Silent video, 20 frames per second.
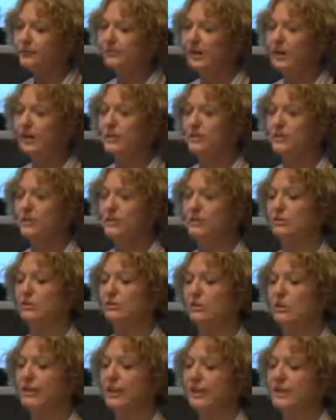And to
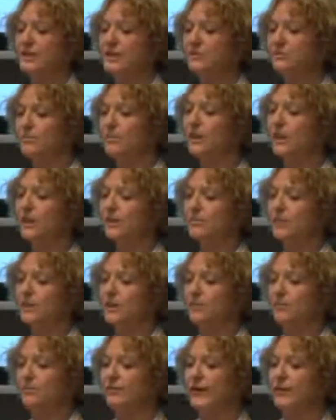try and get some
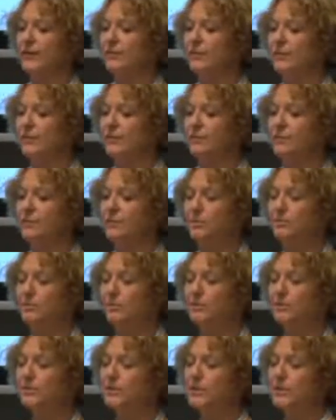further evaluation of the
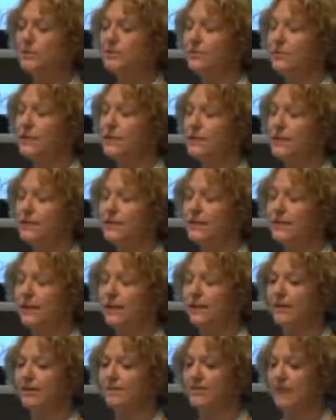performance of this
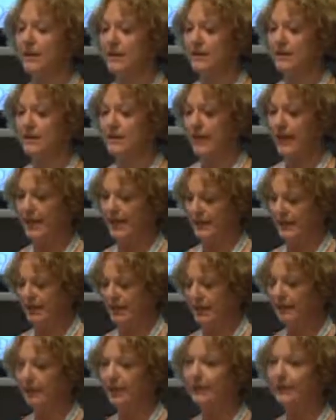as a test.